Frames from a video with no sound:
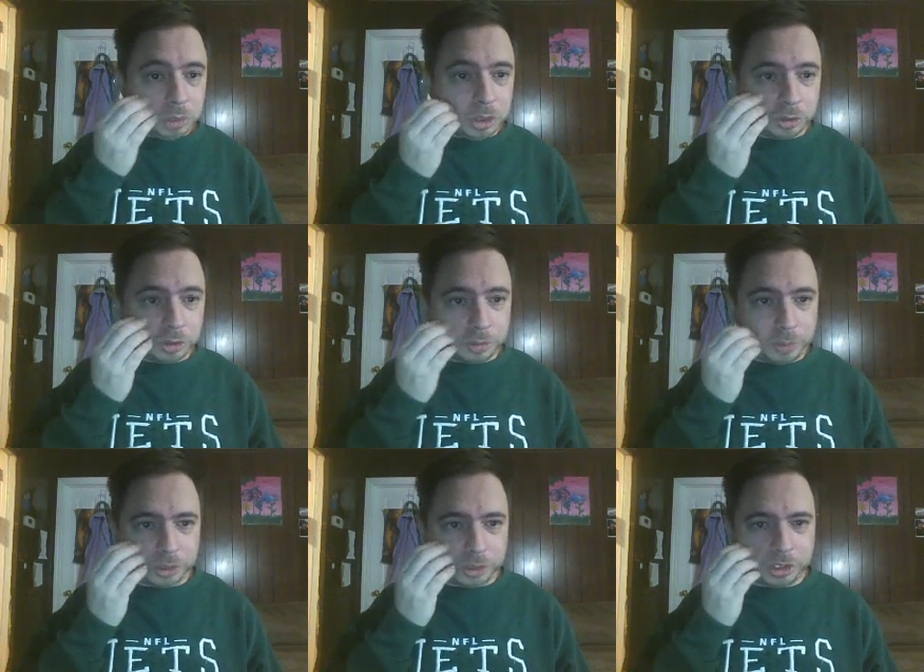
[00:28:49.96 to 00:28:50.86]
Goes to the
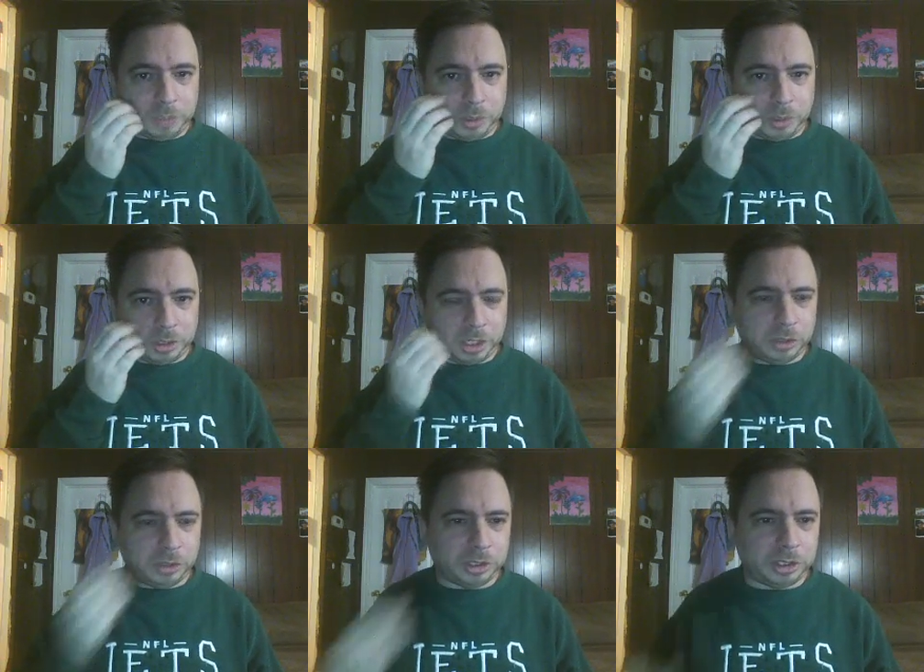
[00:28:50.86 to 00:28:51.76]
Boston Knee Party.
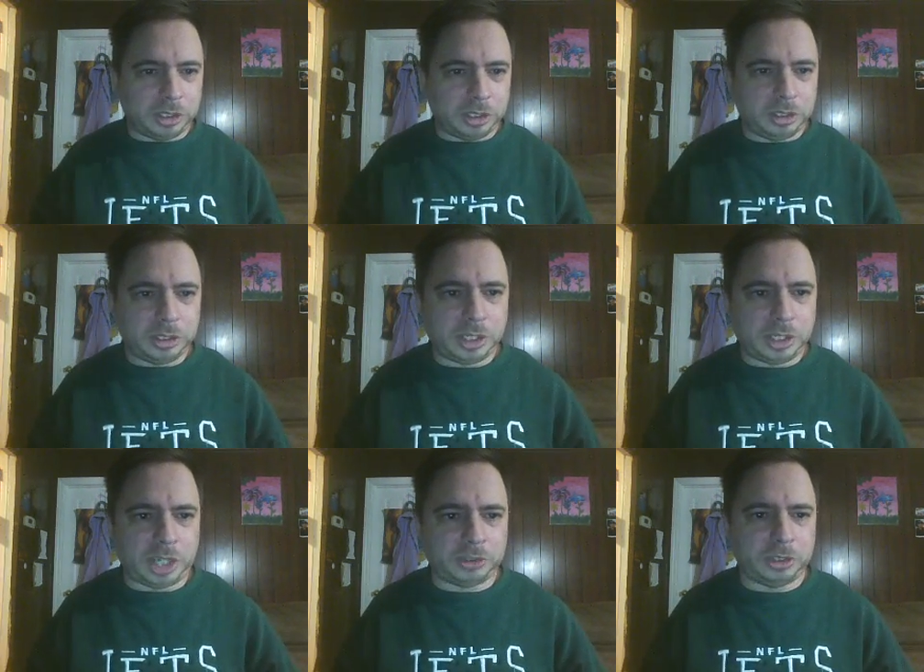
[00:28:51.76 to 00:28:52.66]
Elgin
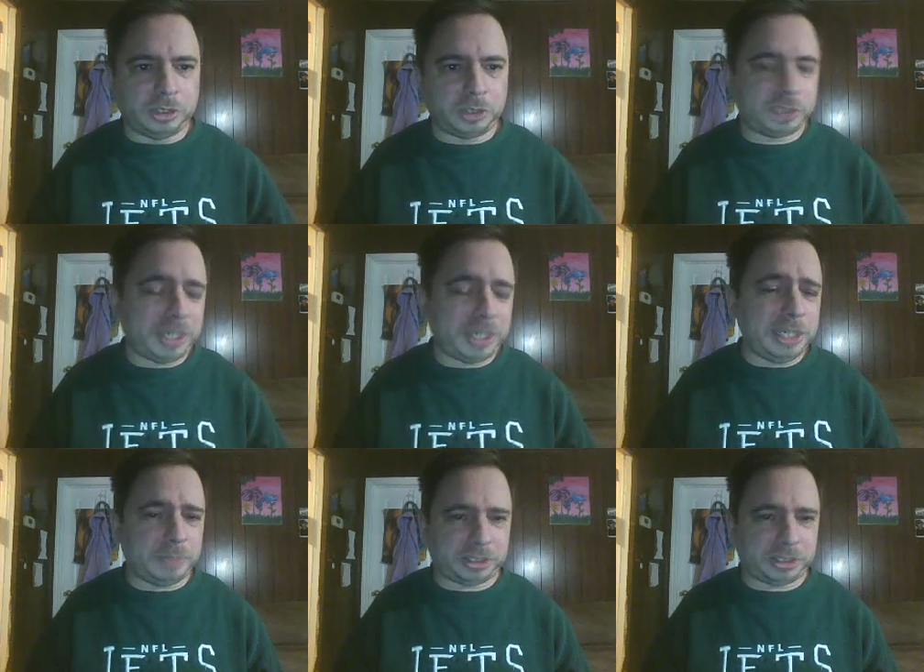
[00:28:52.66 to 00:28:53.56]
counters into a
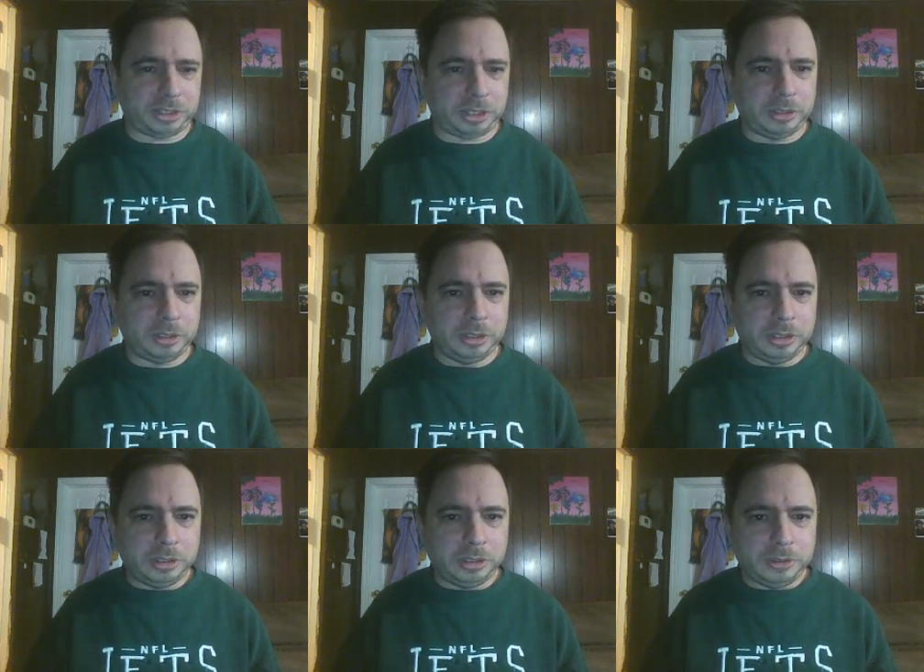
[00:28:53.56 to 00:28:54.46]
spinebuster. buster.
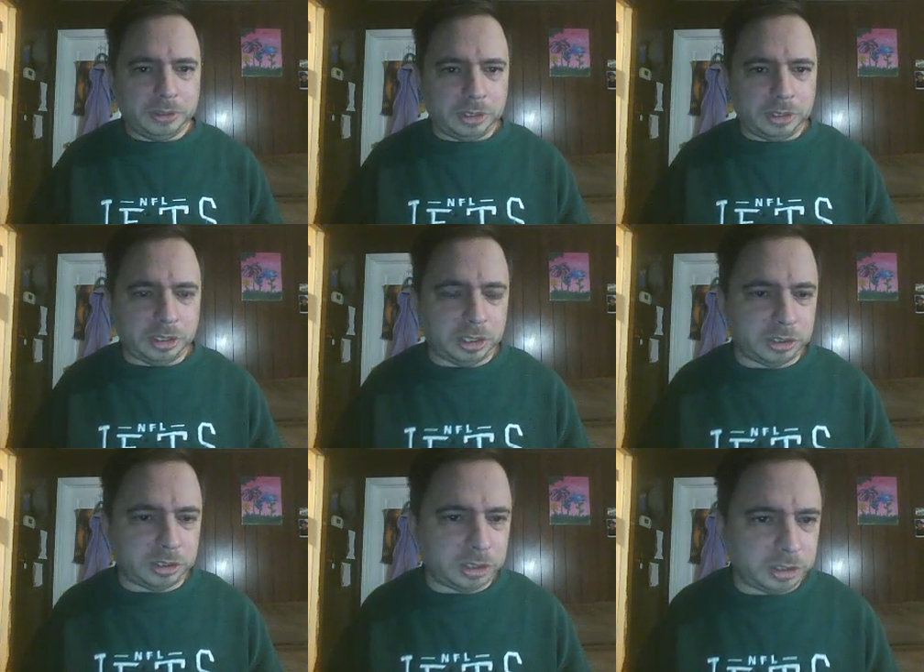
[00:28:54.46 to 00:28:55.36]
Uh,
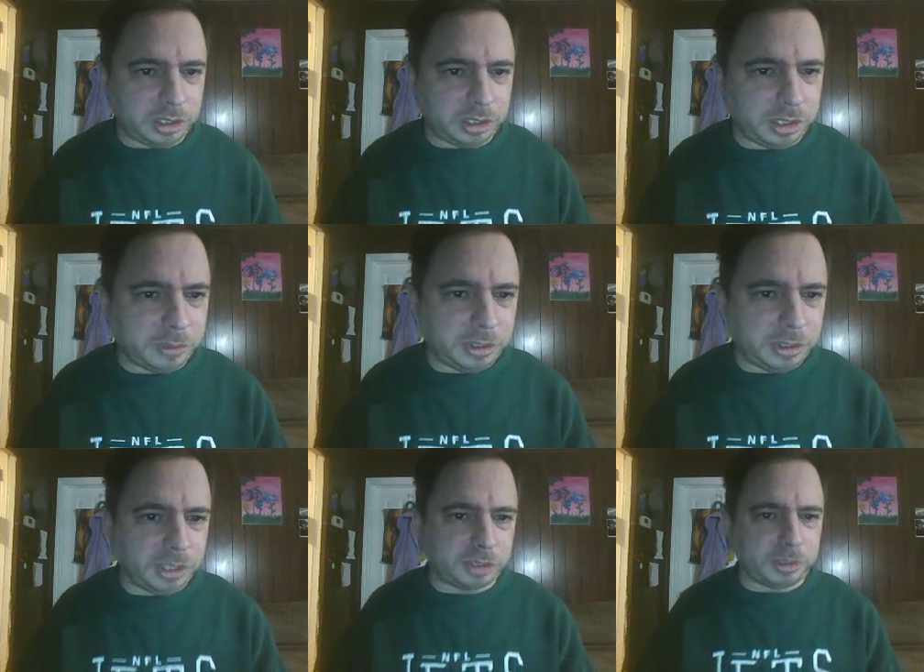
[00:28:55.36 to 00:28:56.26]
then he
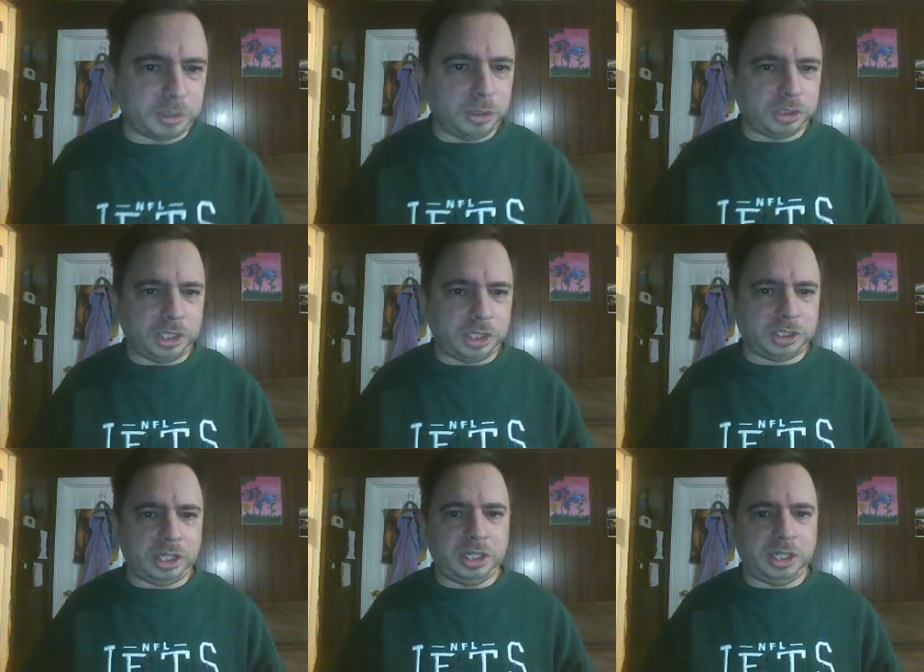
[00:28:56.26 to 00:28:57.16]
hits some clotheslines.
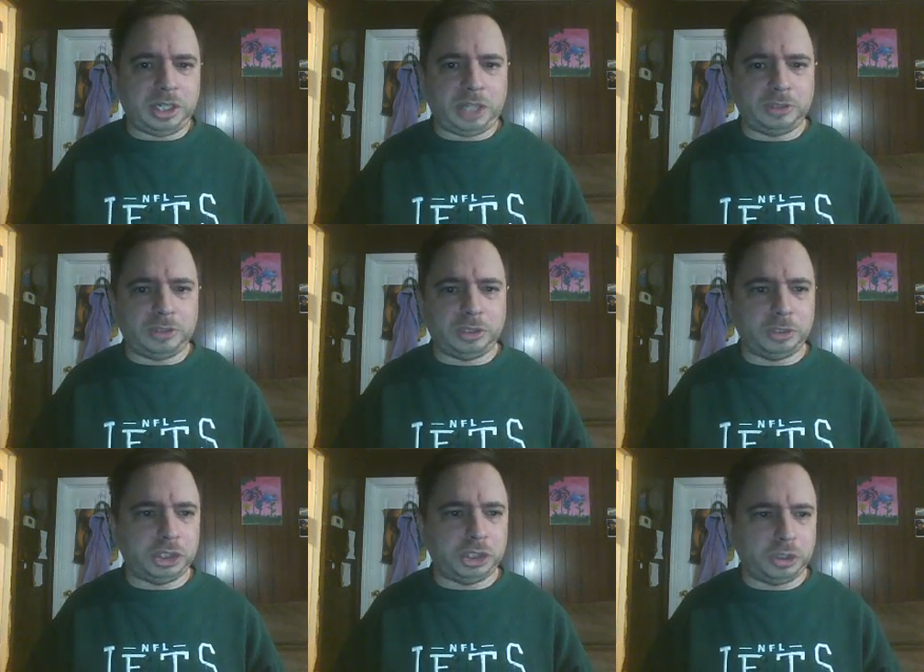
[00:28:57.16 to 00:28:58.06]
Eddie then counters into a
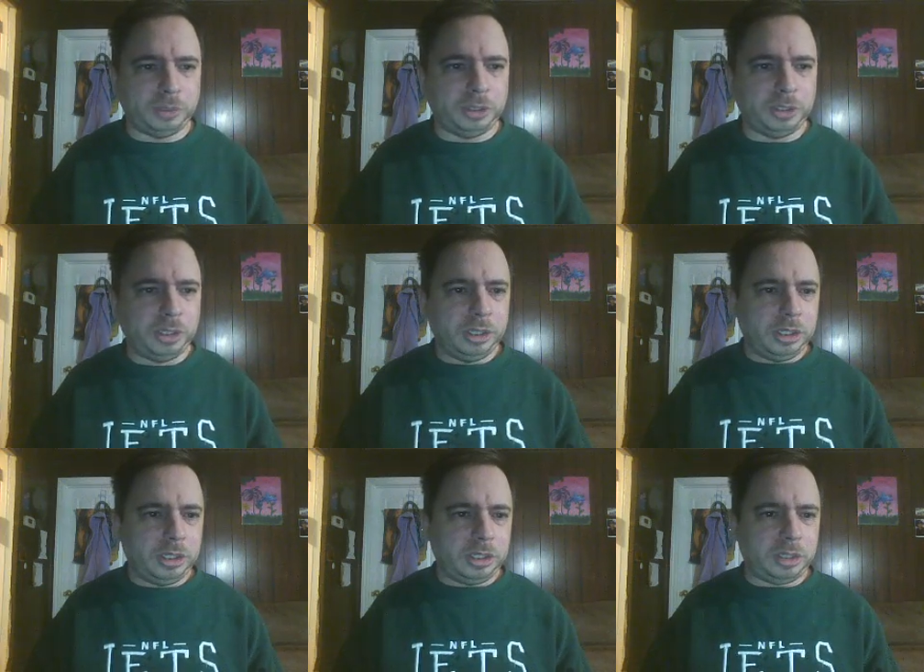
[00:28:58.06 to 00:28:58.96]
German.
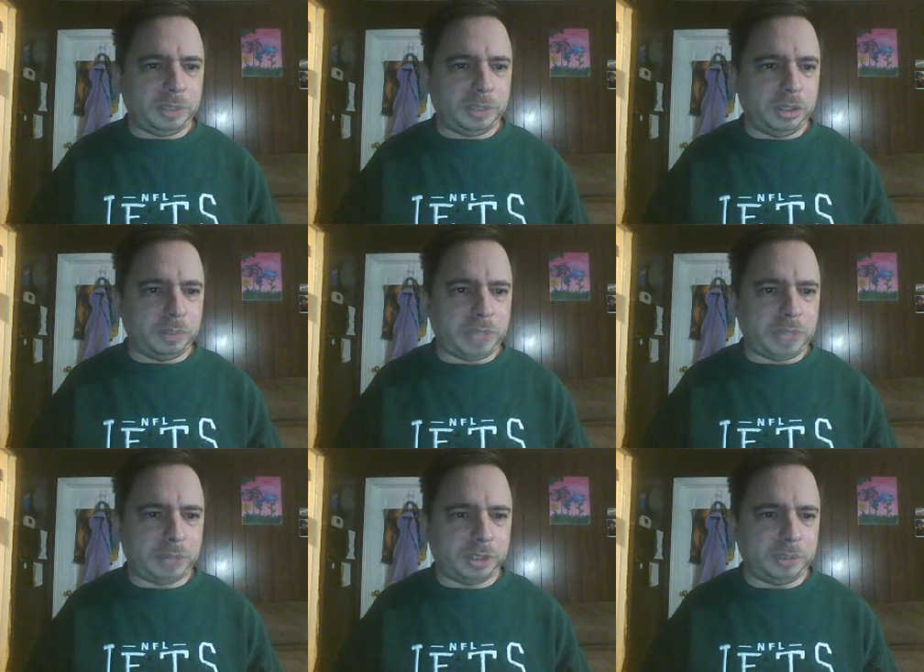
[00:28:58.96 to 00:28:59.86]
Uh, but Elgin
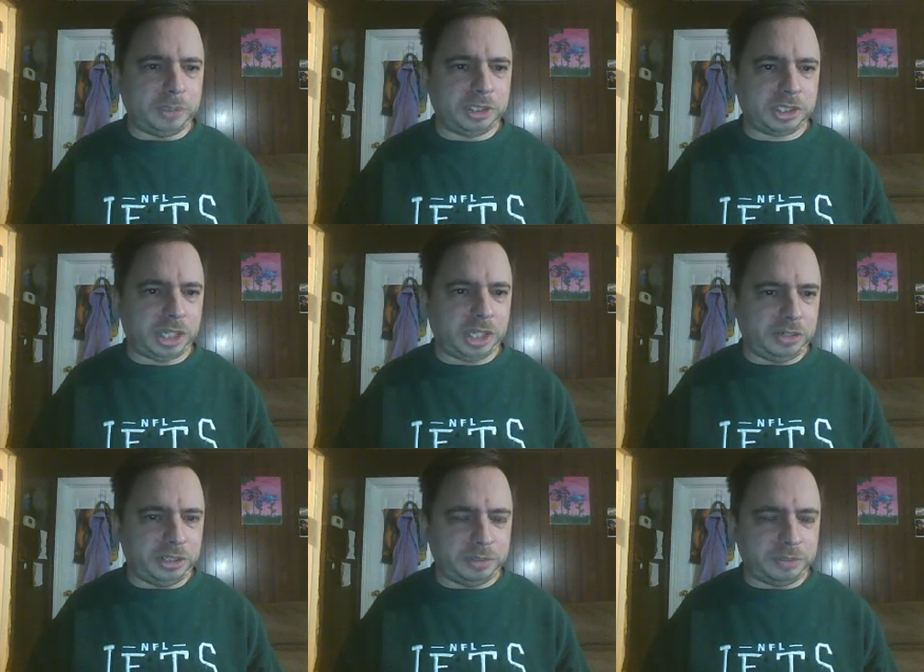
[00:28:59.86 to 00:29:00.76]
pops up and hits a
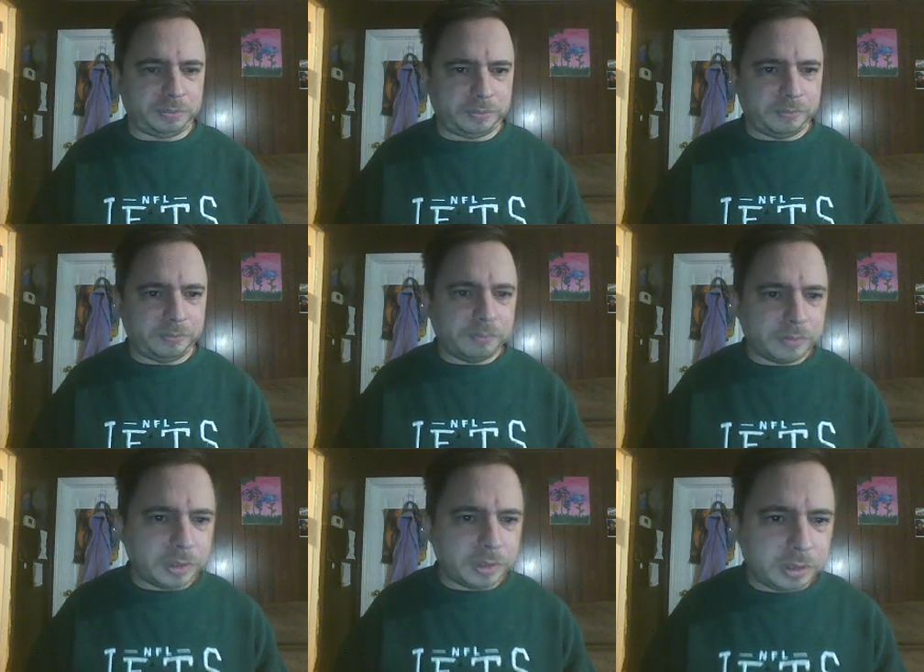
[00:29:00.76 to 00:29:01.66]
lariat.
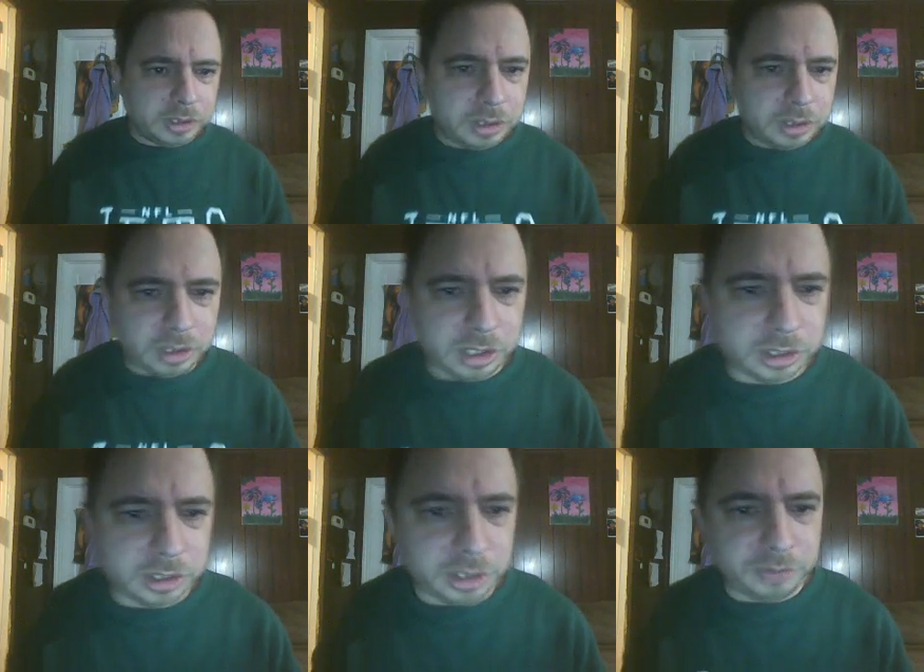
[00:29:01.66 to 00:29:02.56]
Uh,
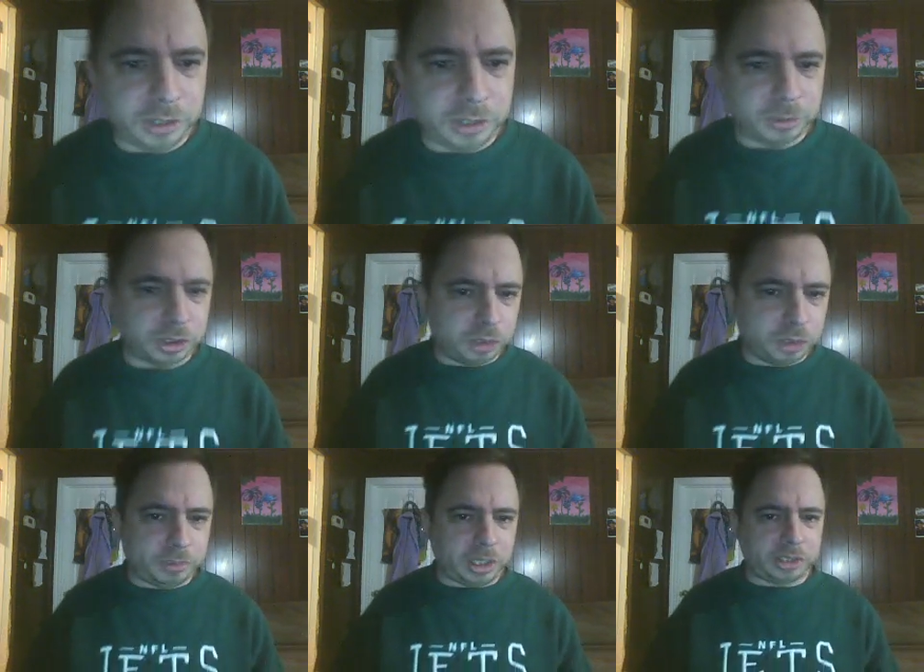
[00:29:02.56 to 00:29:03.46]
then he follows with a
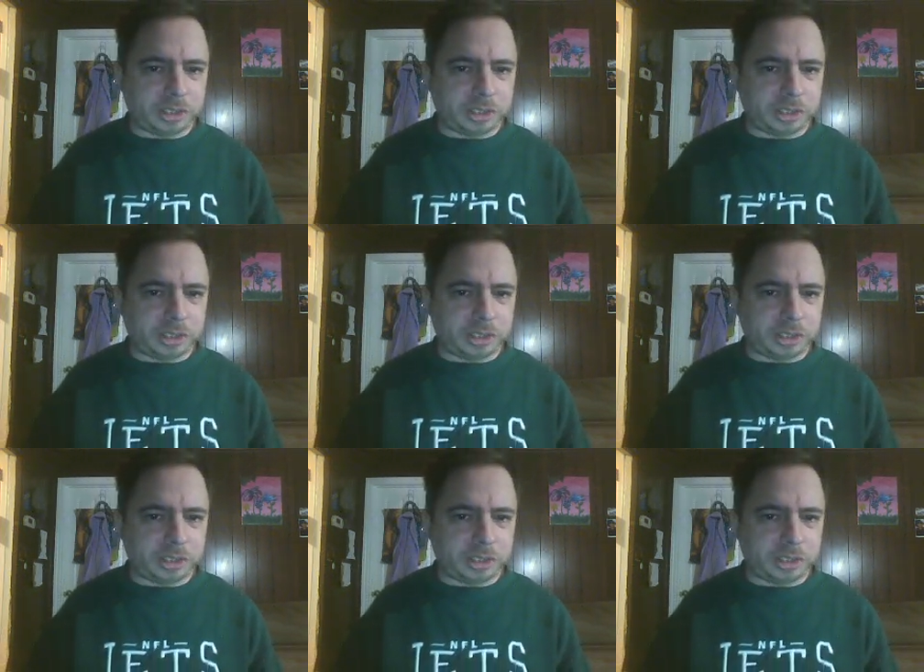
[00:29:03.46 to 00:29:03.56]
suplex.